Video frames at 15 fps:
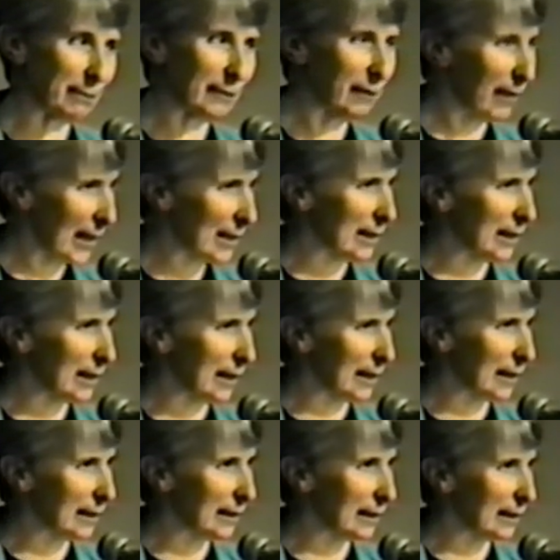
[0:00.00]
Fascinating,
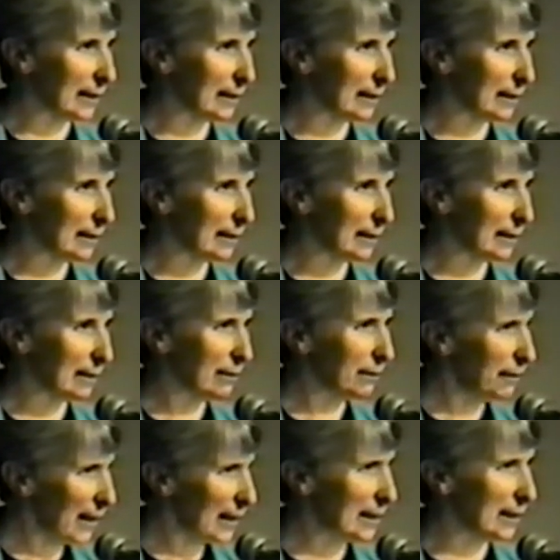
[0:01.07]
isn't it?
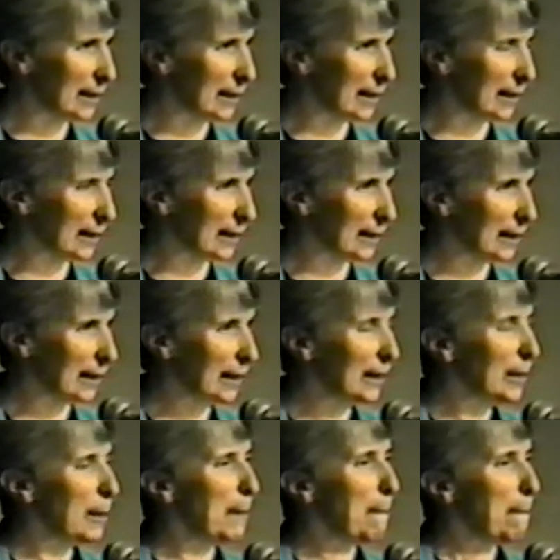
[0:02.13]
Fascinating.
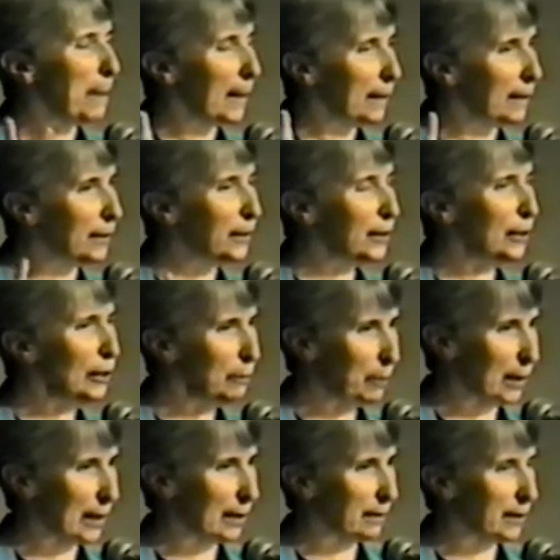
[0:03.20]
The third
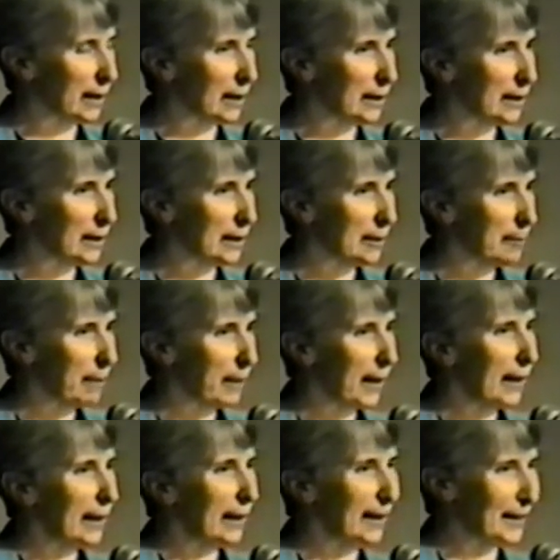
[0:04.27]
part of this
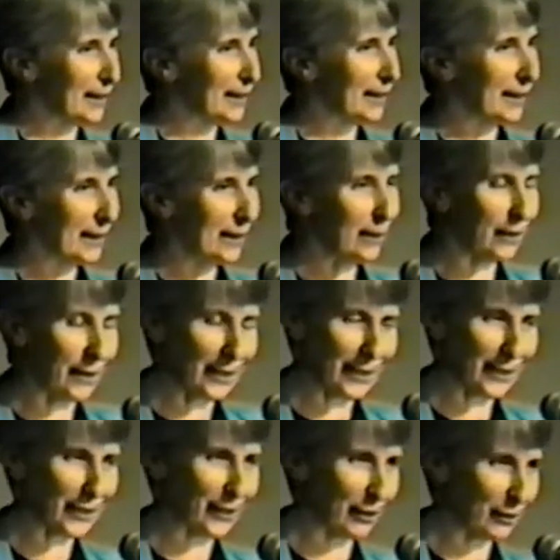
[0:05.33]
is, you know, this
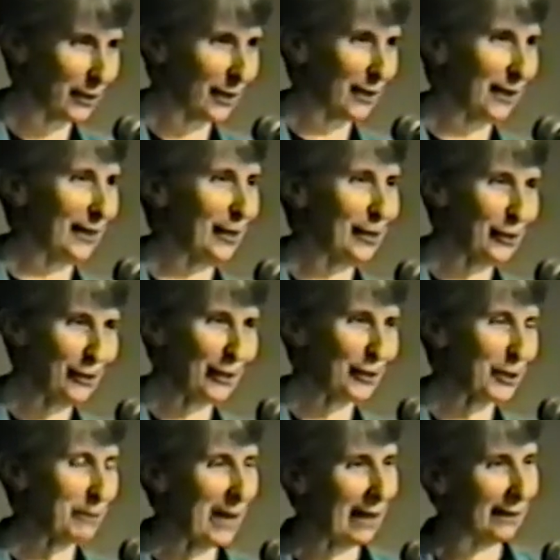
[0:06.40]
just goes on and on. You're all
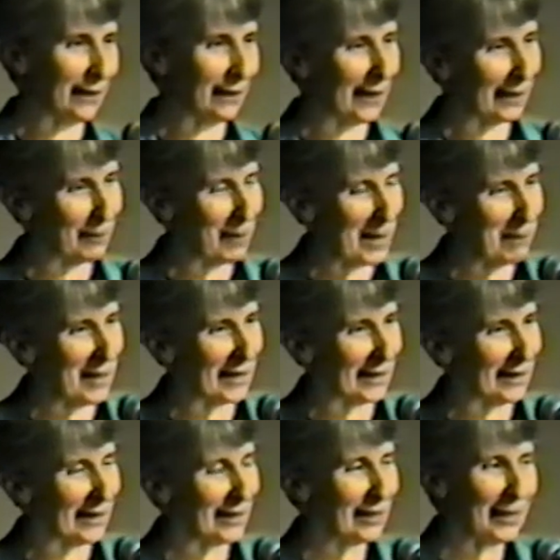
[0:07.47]
smiling like, am I making
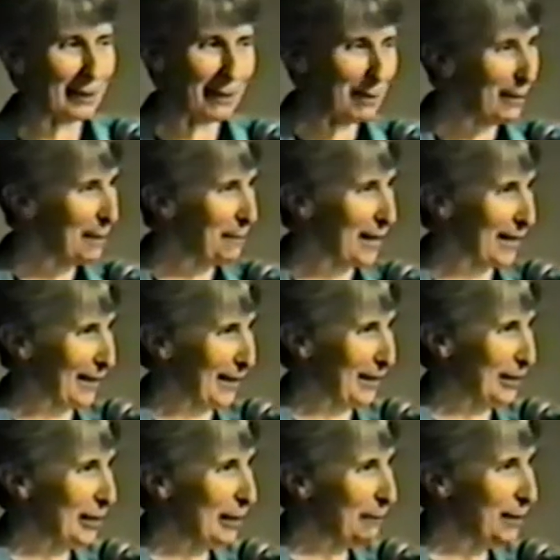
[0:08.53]
this up? I'm not making
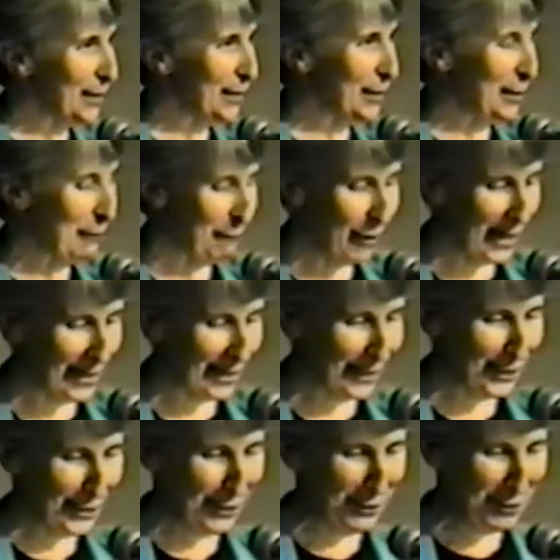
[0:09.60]
this up. This is in writing.
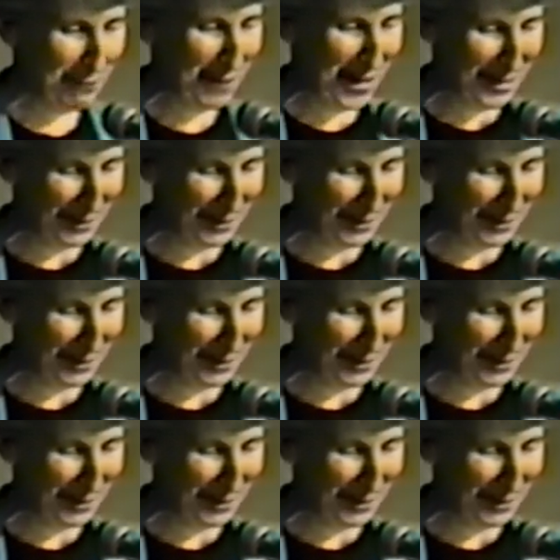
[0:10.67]
This is on the ballot.